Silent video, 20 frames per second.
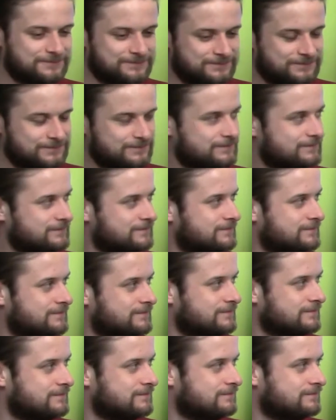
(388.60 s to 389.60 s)

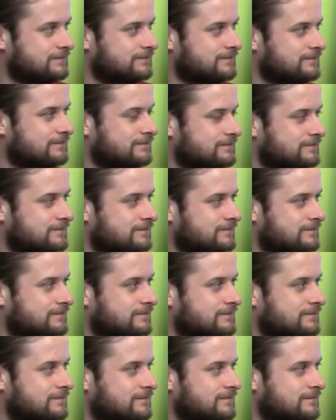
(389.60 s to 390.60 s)

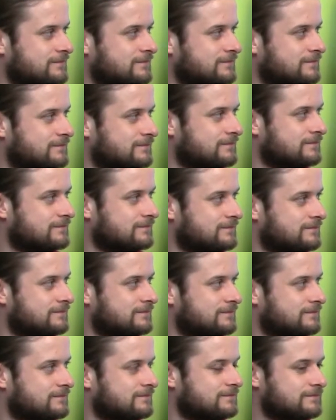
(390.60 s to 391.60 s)

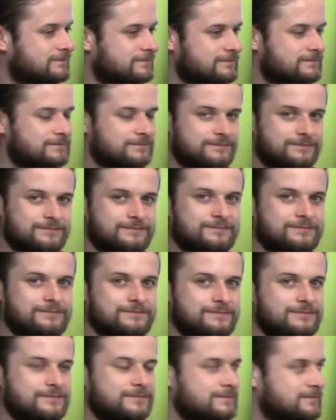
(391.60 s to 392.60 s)

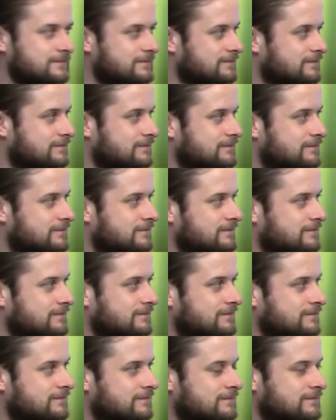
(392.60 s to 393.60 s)

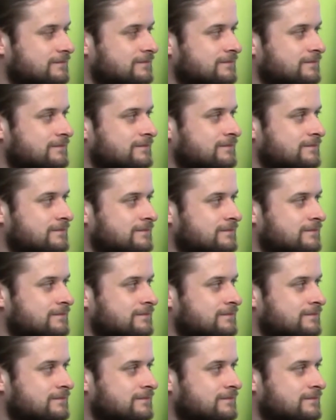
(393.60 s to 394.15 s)
[no speech]